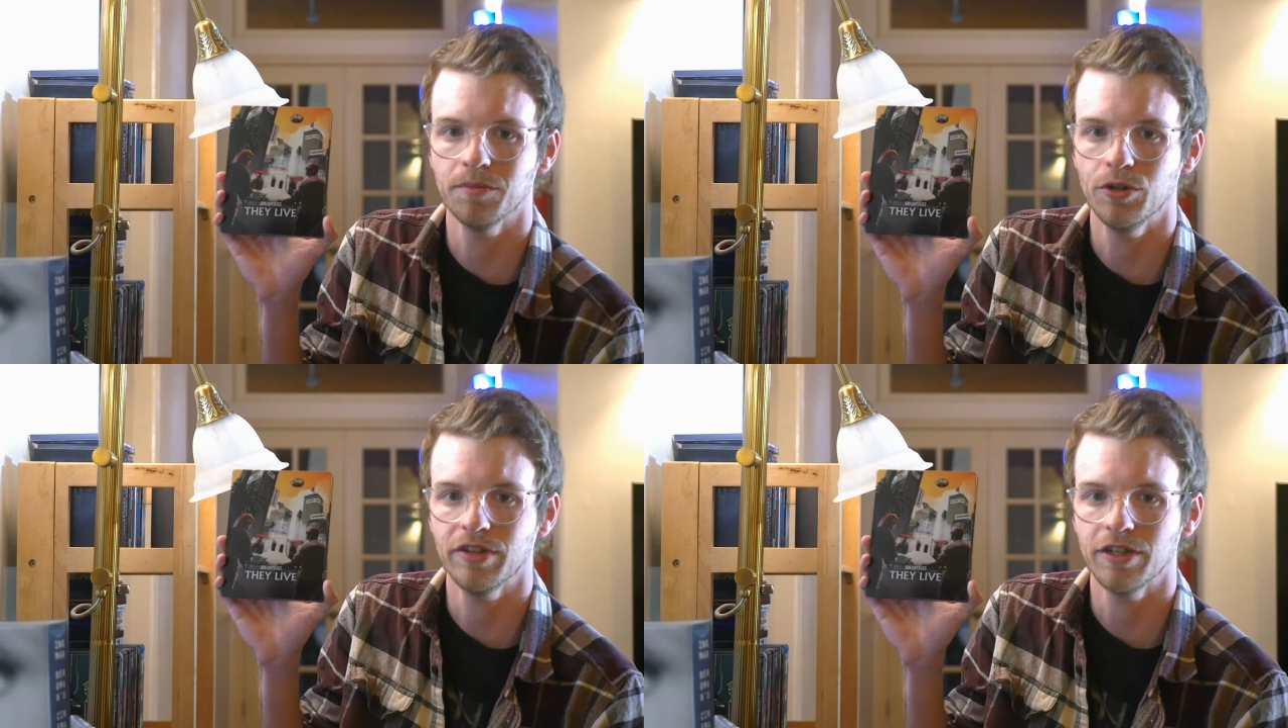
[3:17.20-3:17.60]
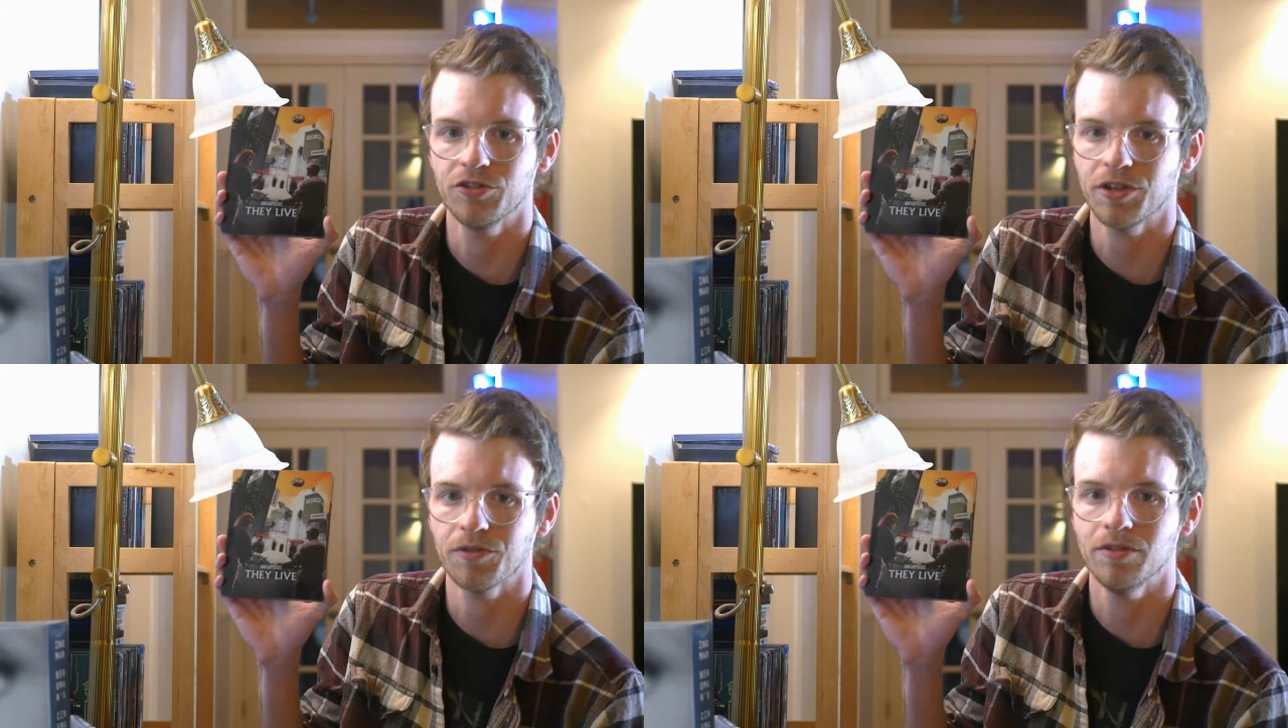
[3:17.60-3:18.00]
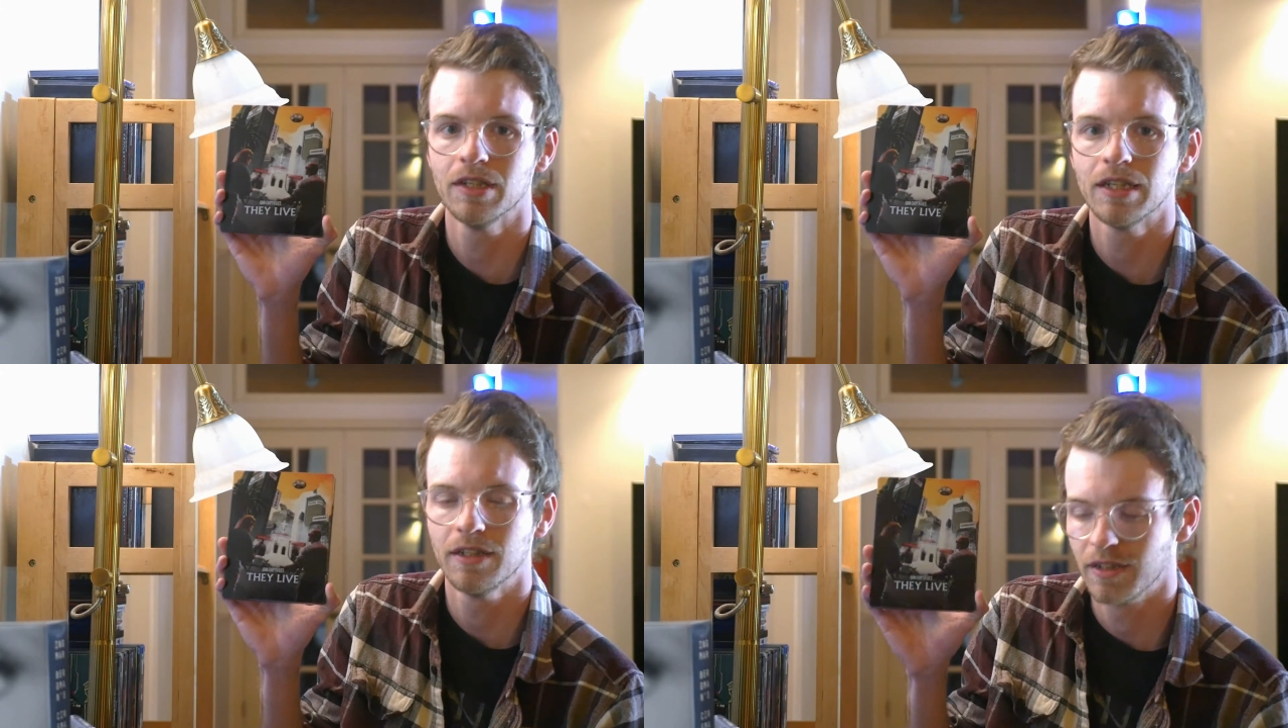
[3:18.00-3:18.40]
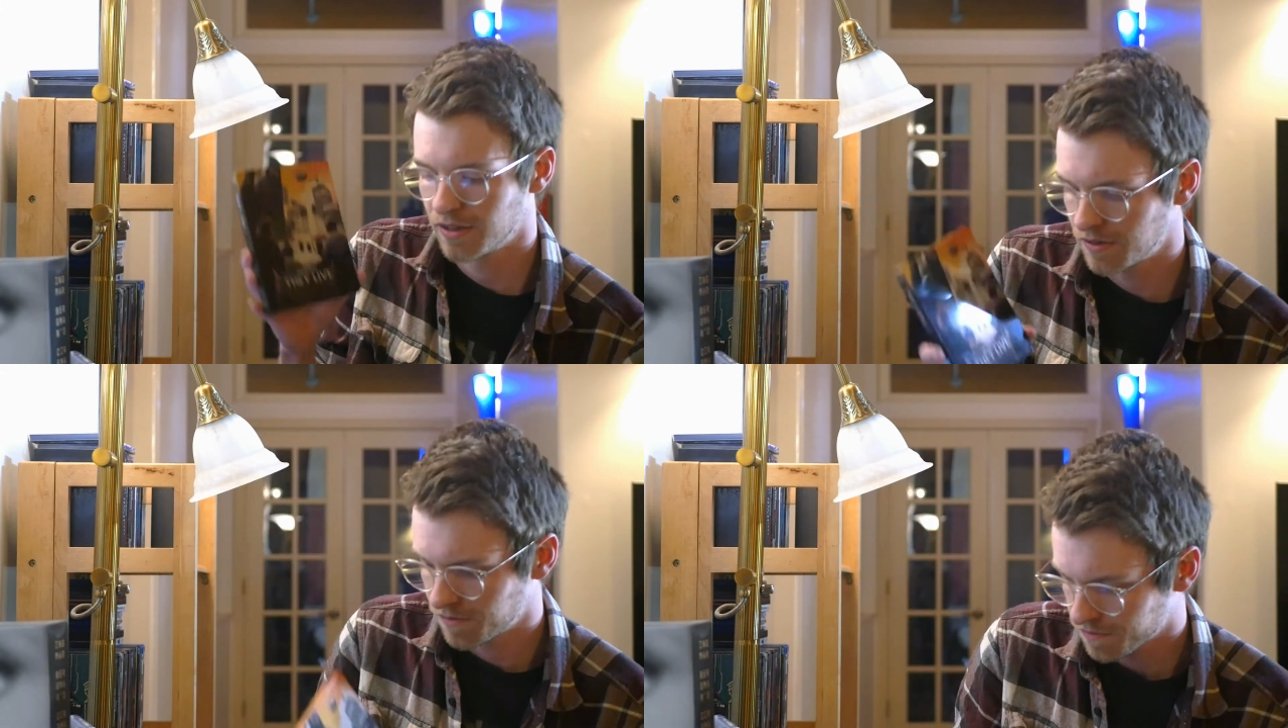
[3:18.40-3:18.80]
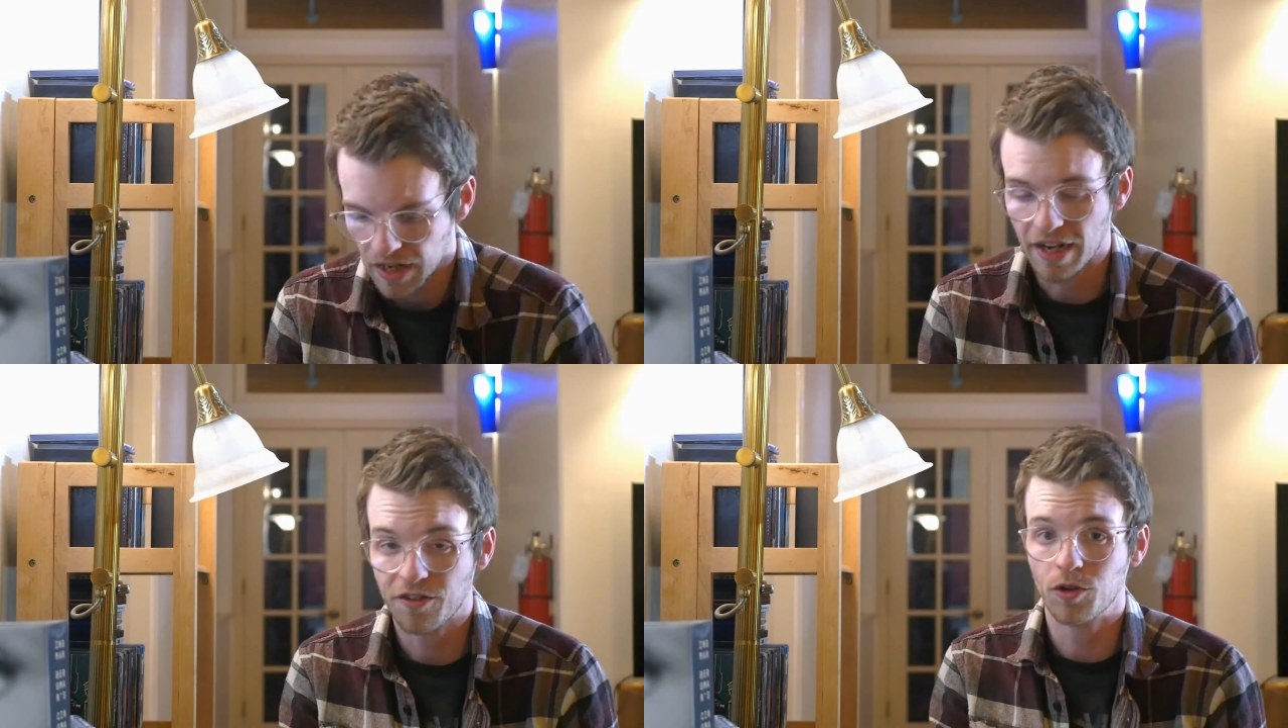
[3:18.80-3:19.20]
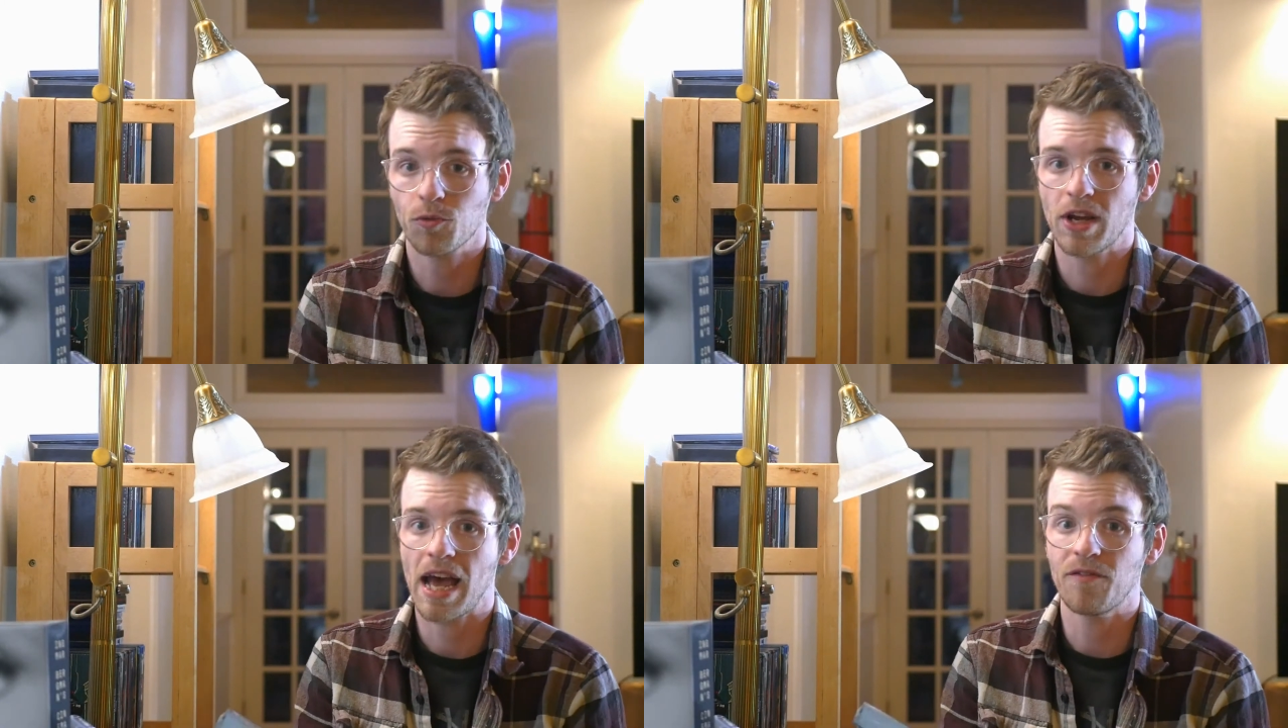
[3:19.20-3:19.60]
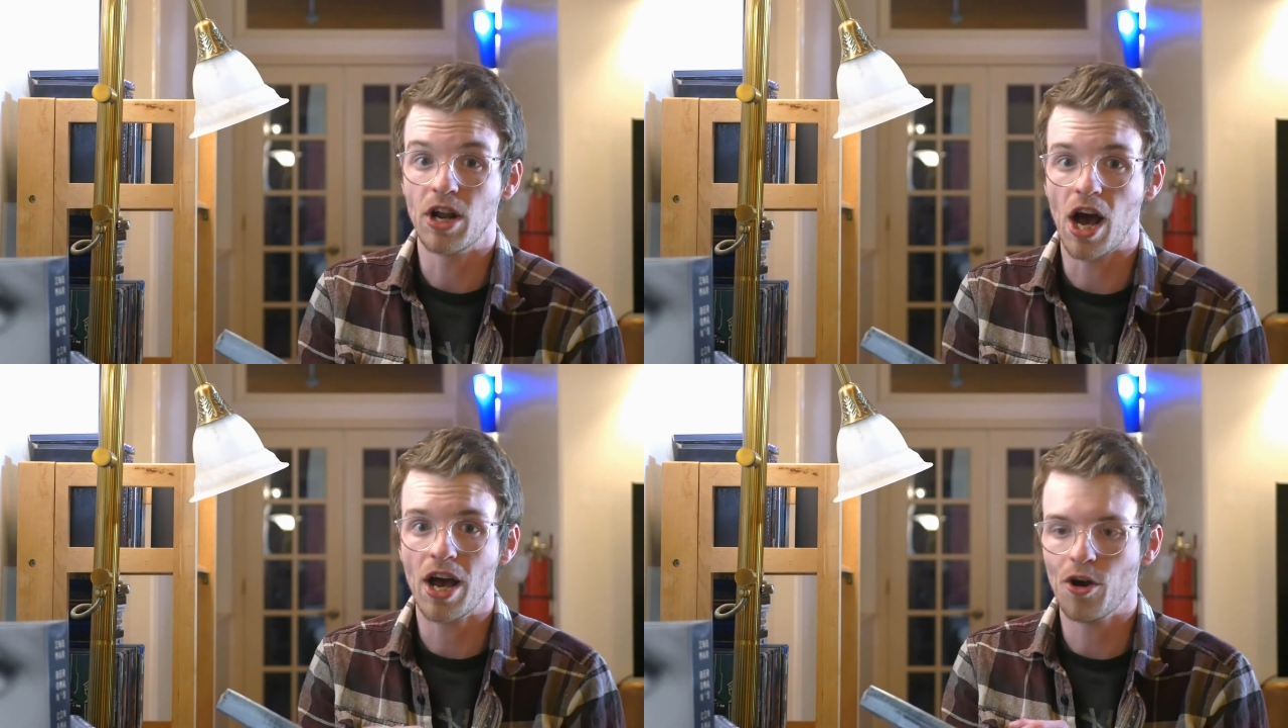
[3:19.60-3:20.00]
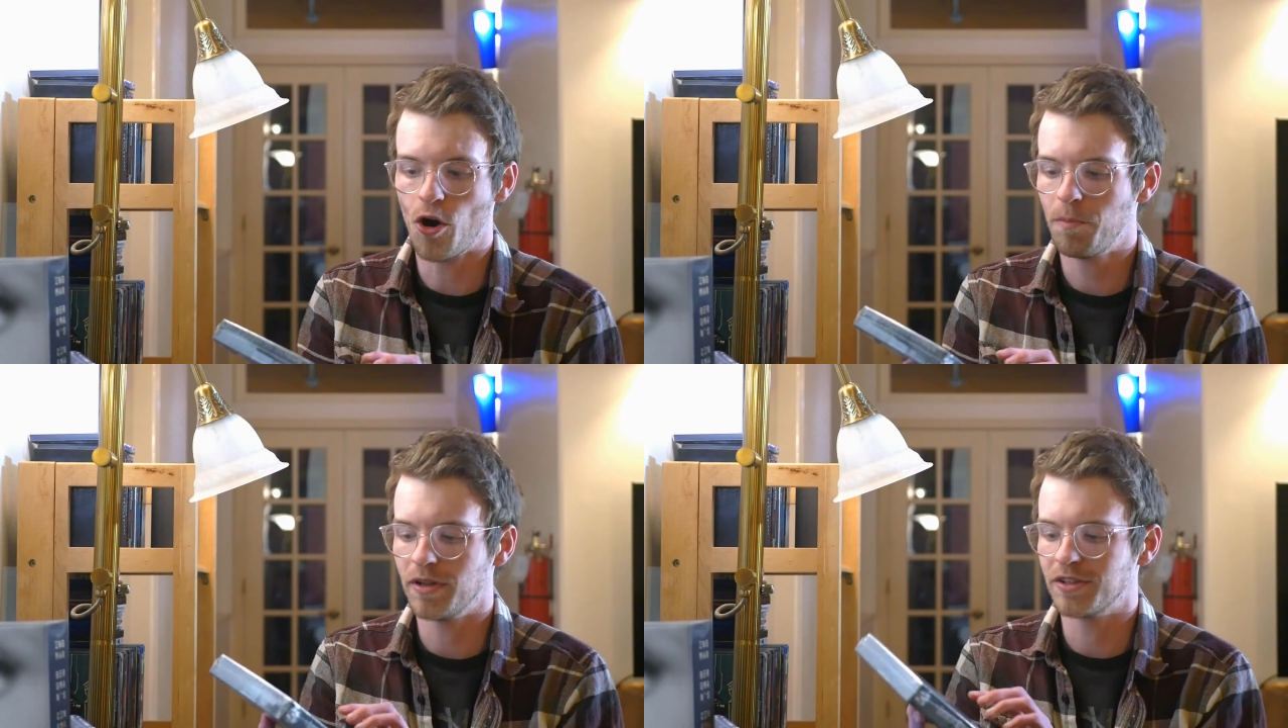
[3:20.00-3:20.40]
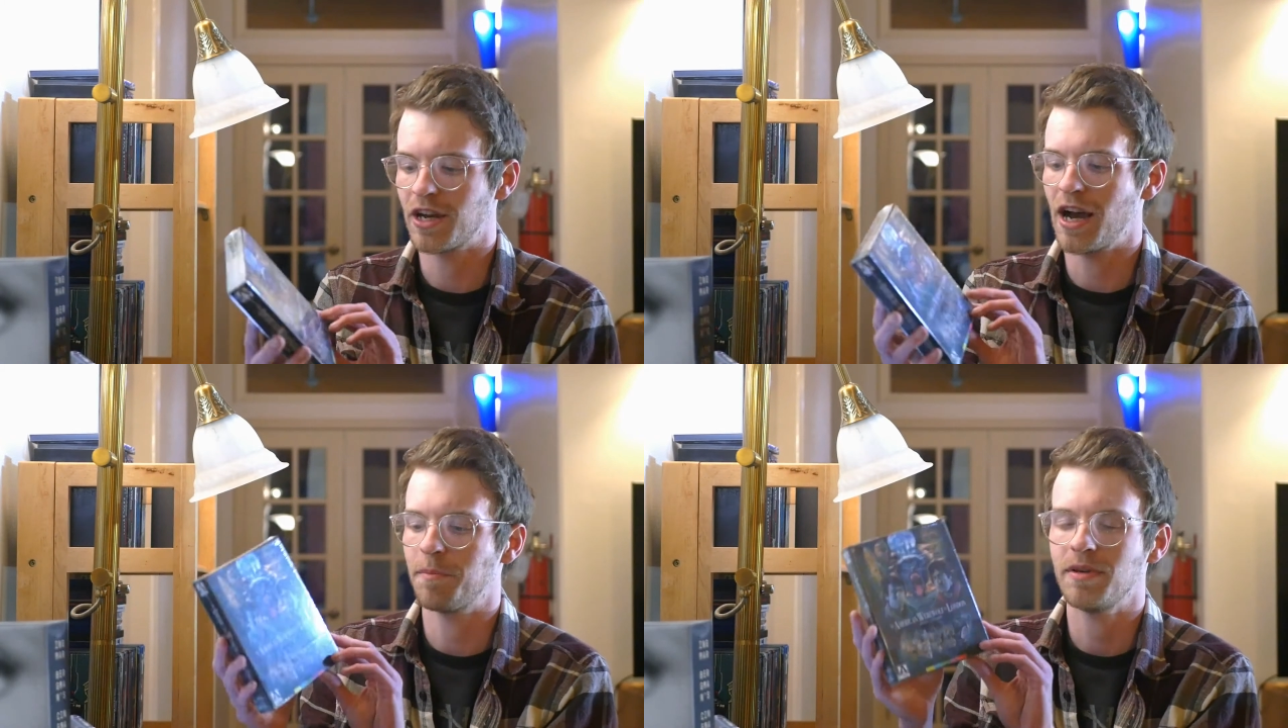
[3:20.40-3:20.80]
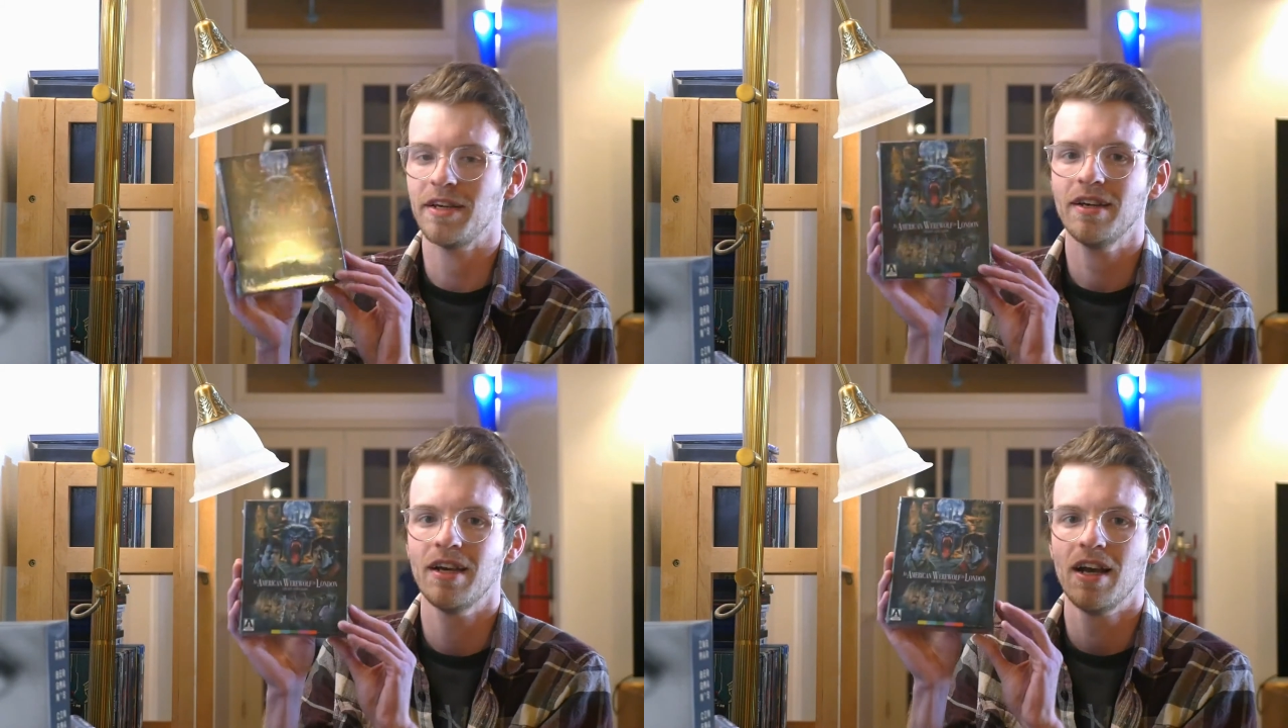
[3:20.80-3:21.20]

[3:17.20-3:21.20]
movie in general. Next one, we have an unopened copy